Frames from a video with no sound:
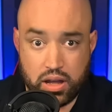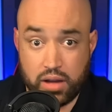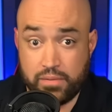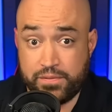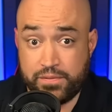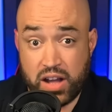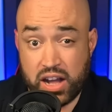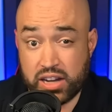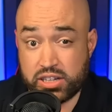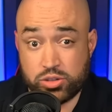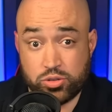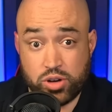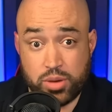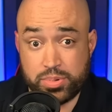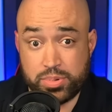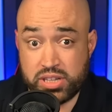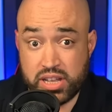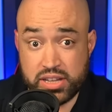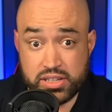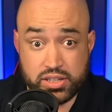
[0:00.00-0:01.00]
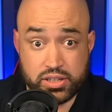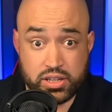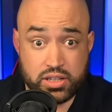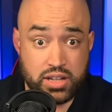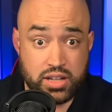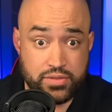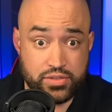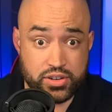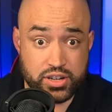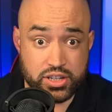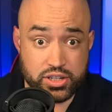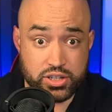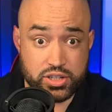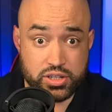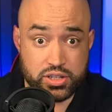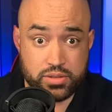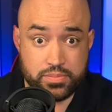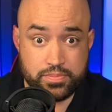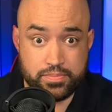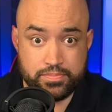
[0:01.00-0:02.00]
A fox represents
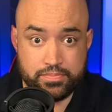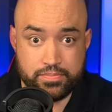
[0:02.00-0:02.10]
cleverness,